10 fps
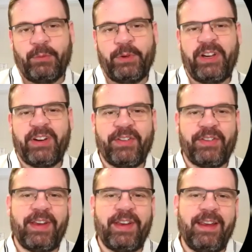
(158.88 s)
But you can
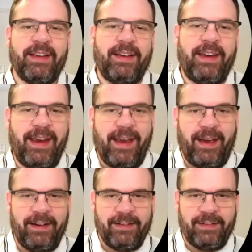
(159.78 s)
see
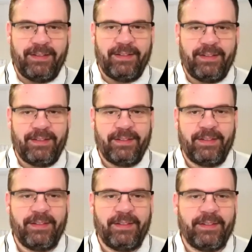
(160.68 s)
here
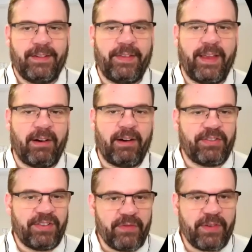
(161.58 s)
that there are
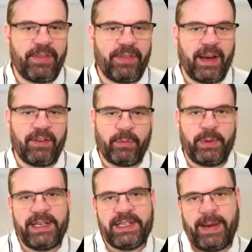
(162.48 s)
7 things that
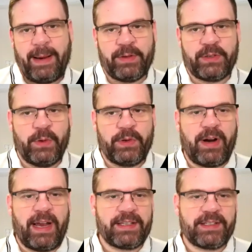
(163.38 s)
we need to be able to
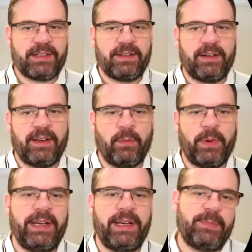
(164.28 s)
address and that
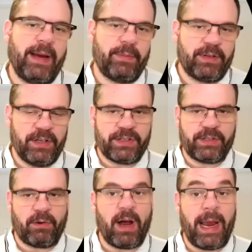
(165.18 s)
we need to be able to
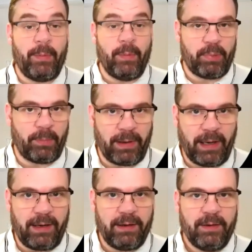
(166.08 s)
describe
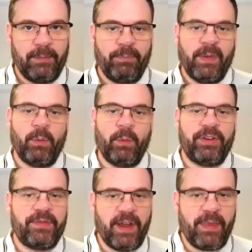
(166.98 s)
properly. And once
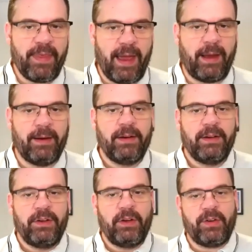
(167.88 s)
you've done that,
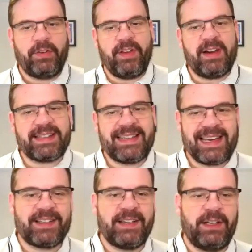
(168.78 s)
you can start
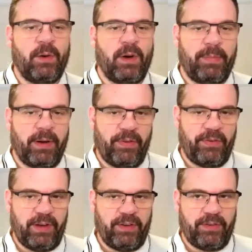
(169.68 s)
testing your
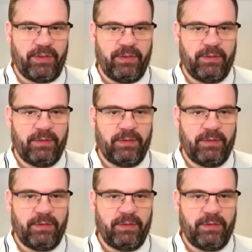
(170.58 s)
hypothesis.